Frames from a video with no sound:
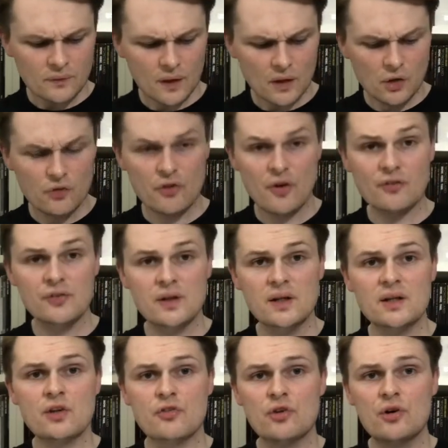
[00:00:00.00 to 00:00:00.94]
Because often
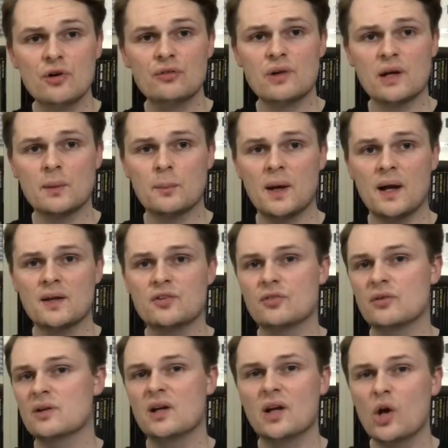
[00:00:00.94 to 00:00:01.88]
in a two-ring
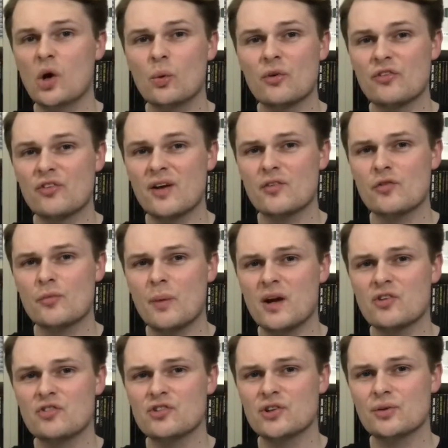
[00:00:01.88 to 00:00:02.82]
binder, and I always say to
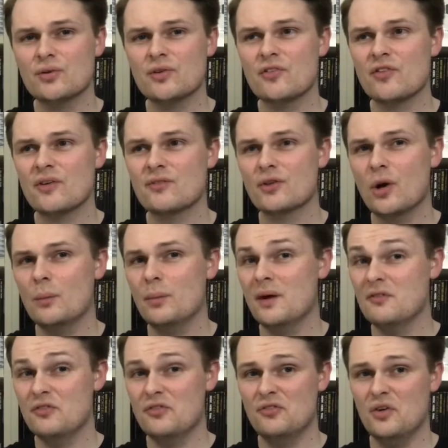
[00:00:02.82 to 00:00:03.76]
my students, I've got a
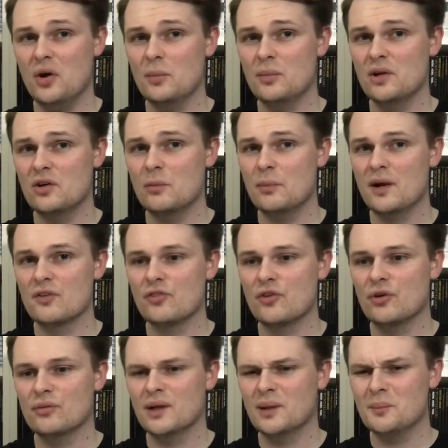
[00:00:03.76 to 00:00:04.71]
bit of a phobia about
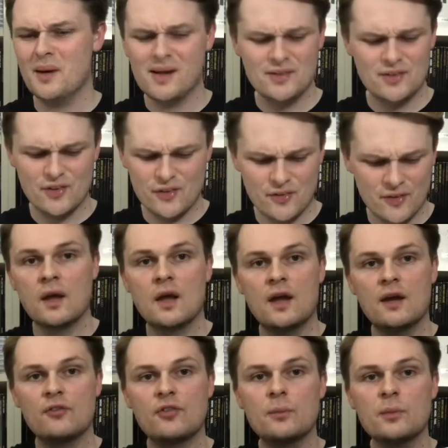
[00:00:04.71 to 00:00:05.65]
two-ring binders.
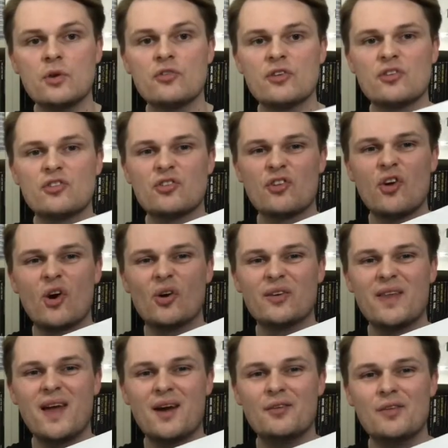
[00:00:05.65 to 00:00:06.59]
If the music's just
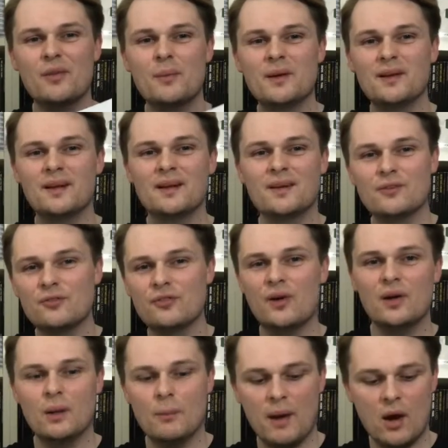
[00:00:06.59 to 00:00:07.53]
hung there in the middle, it can
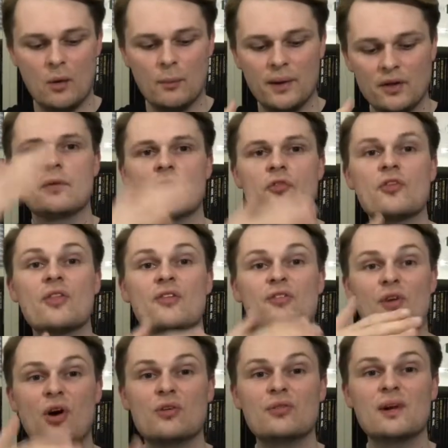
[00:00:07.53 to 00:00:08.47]
fall about a bit. So the
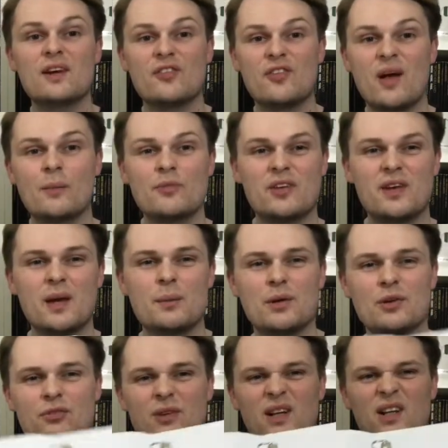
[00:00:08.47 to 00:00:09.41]
four rings help to keep
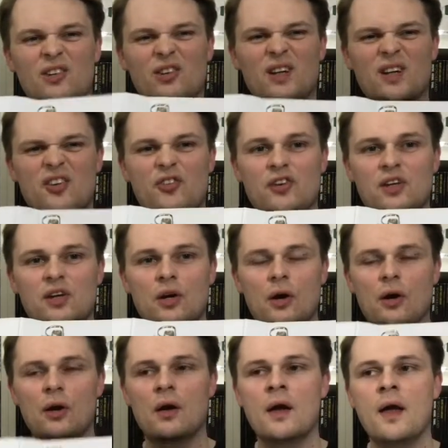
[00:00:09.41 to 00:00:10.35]
it really, really
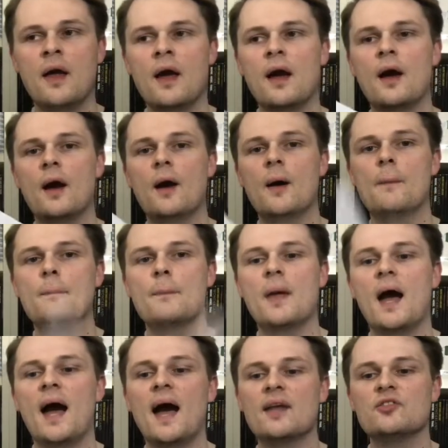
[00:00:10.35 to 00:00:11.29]
secure.
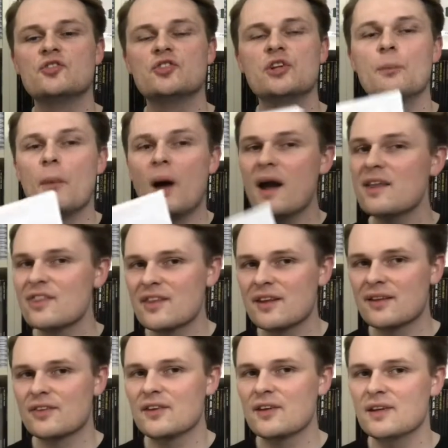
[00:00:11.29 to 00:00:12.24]
And you might
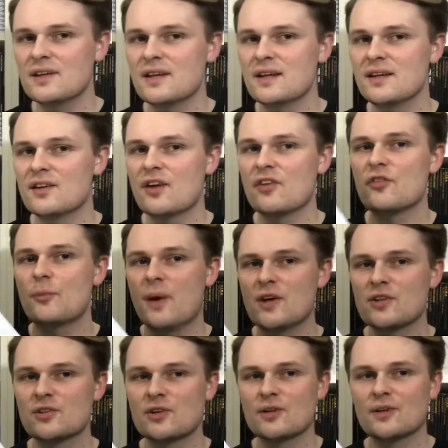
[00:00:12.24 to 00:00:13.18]
think that you need a
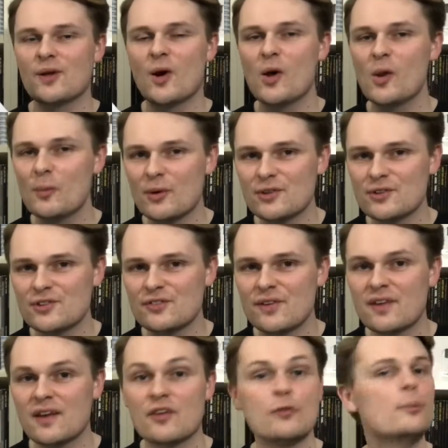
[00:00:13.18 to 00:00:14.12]
special hole punch
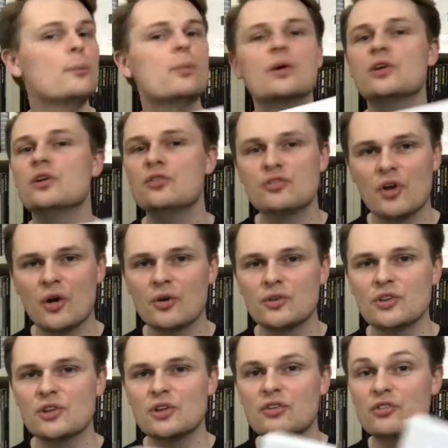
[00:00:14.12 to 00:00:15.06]
for this, but you
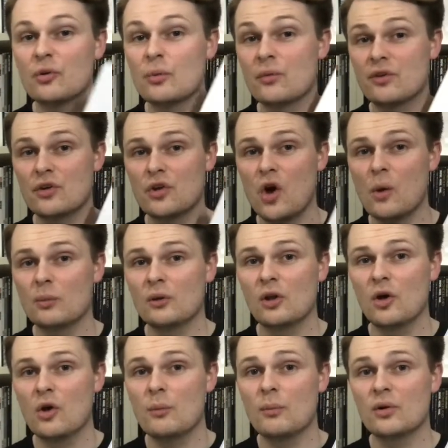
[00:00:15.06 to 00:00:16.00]
don't. You can do it with a normal
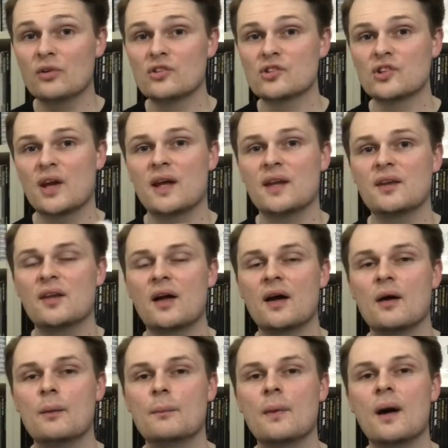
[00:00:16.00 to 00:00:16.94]
hole punch,
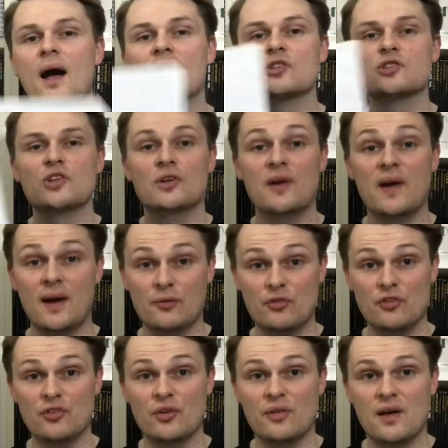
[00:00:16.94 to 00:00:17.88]
and I'll show you how
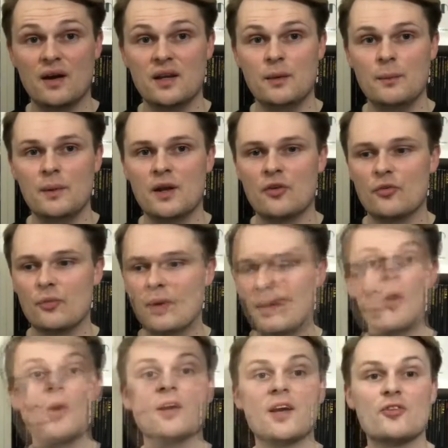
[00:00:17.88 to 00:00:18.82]
to do that in a minute as
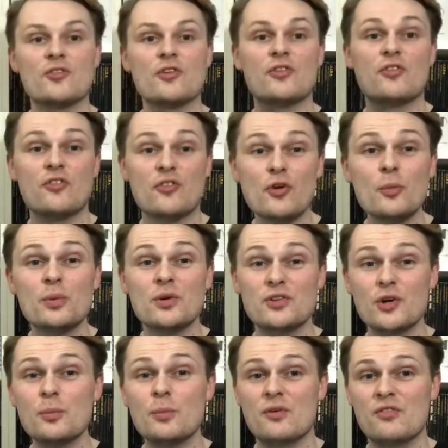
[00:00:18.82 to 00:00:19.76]
well. Okay, so the super
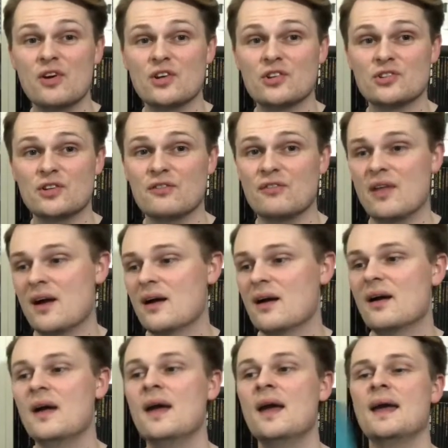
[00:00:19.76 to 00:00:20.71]
duper version of that
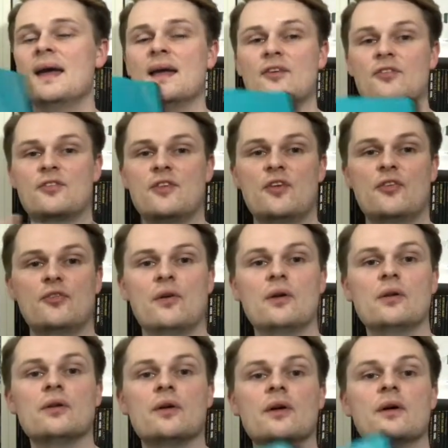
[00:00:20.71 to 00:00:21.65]
is this
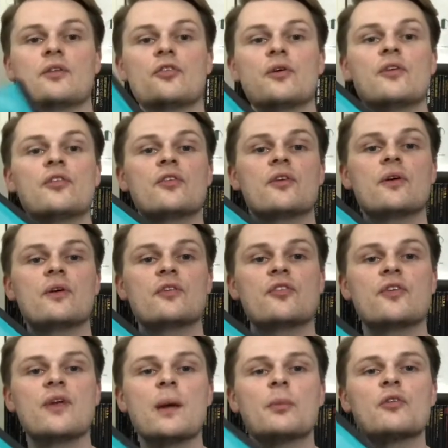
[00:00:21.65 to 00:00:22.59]
folder. So it's a
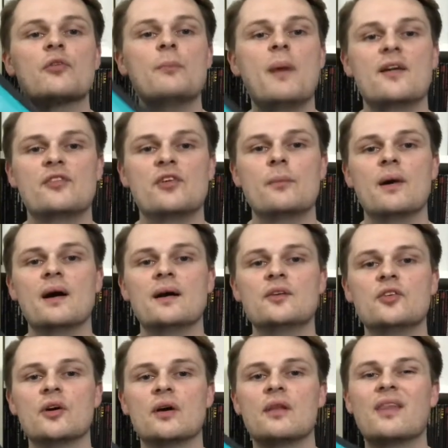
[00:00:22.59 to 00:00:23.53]
Staples Better
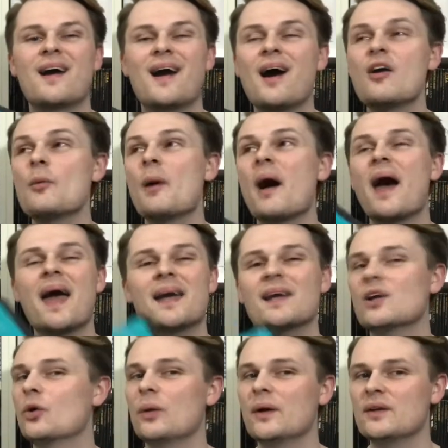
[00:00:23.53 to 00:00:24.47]
Binder. They are about
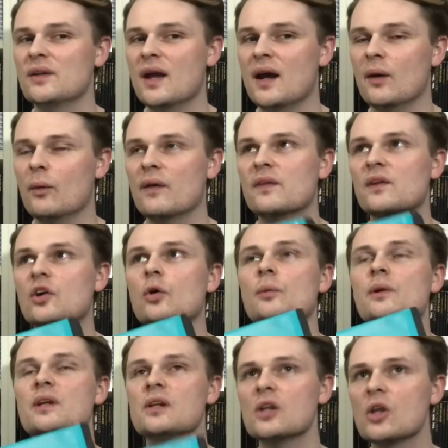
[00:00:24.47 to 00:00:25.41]
£8 now, and they
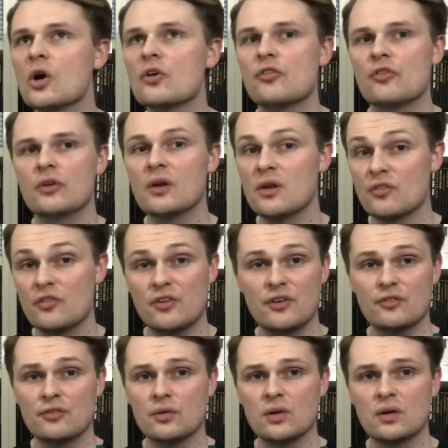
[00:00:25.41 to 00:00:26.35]
come in loads and loads of
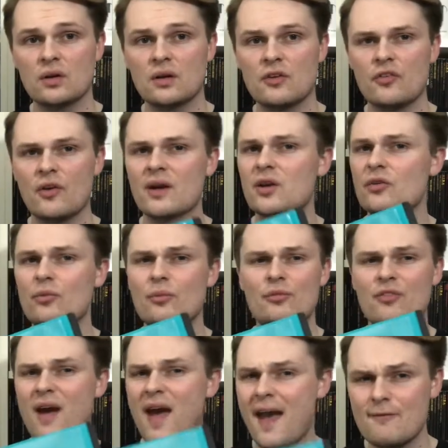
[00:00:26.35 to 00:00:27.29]
different colours. I use them
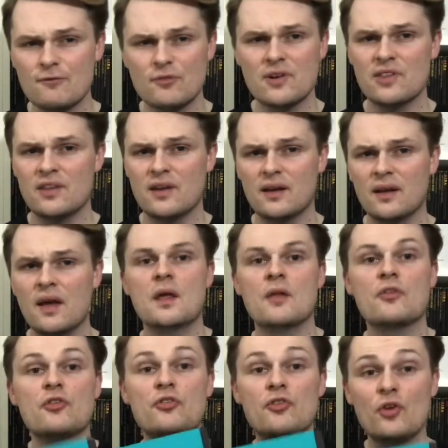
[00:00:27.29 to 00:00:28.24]
for everything.
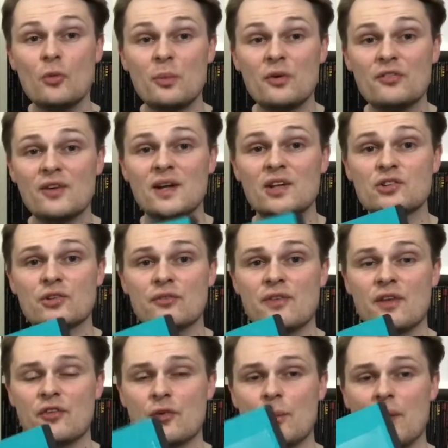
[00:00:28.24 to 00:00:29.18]
Now, the super feature
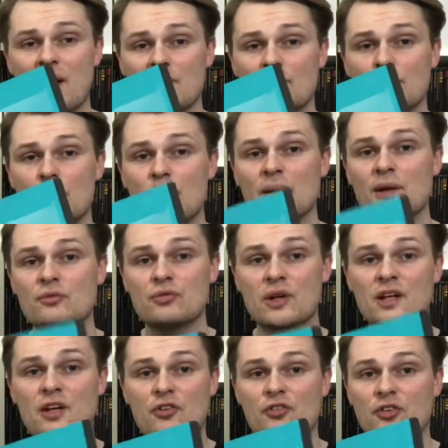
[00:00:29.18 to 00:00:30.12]
of this, apart from it being
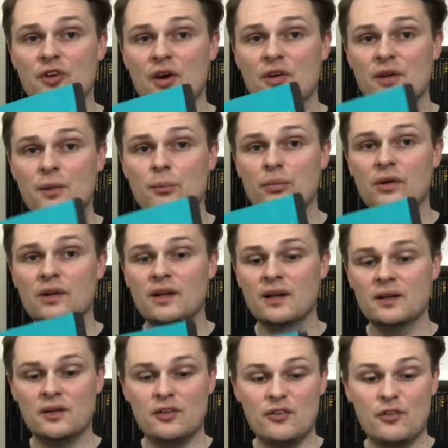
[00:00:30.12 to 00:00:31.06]
really sturdy and
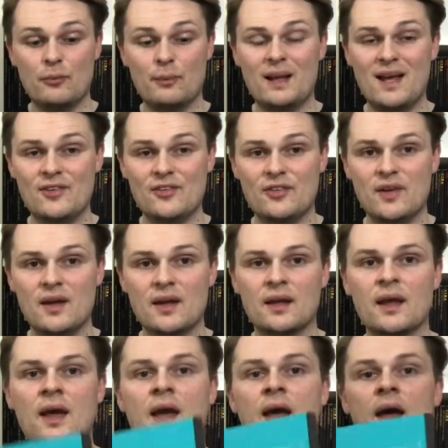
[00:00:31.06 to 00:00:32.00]
brilliant because it's
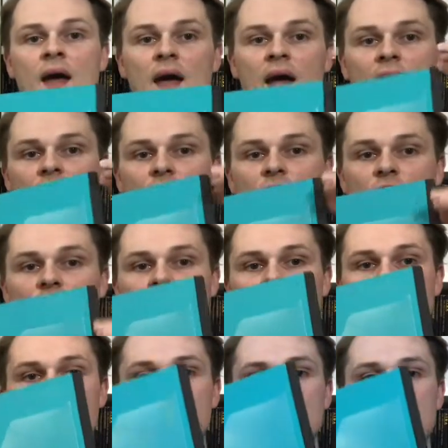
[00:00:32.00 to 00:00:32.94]
plastic, it's
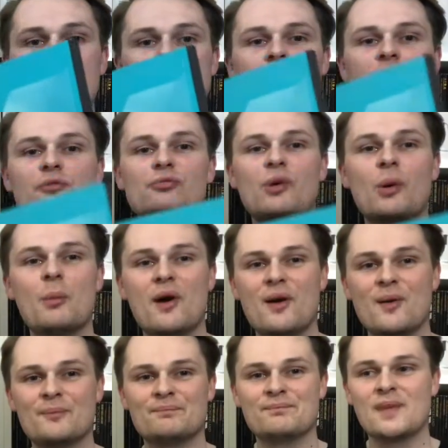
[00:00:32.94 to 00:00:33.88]
trimmed in
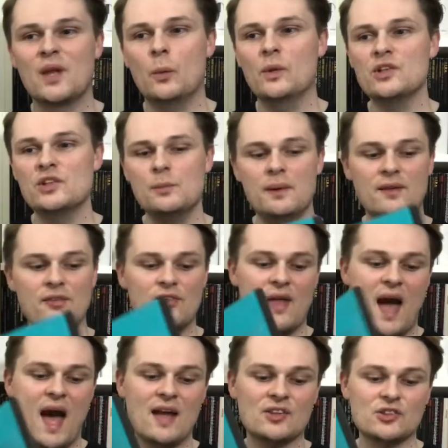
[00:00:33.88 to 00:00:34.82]
rubber, which means
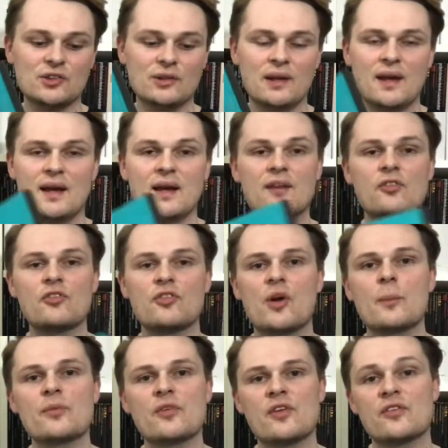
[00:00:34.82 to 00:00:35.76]
that actually it
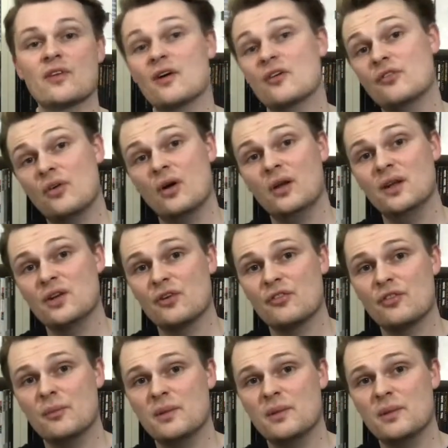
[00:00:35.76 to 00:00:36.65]
stops itself falling off the